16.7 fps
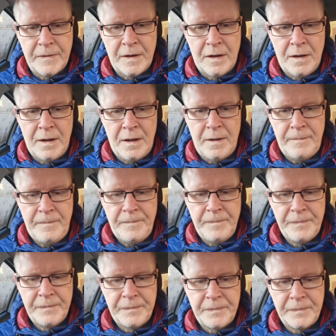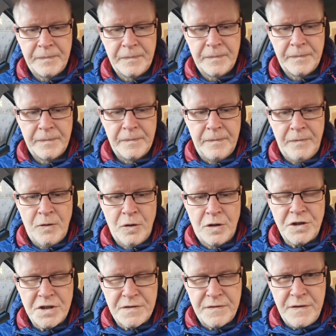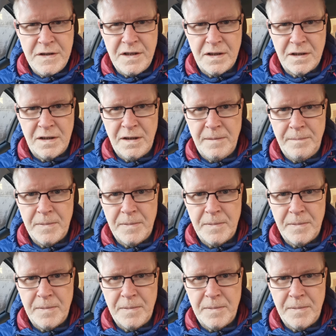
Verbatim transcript: Um, not just physically,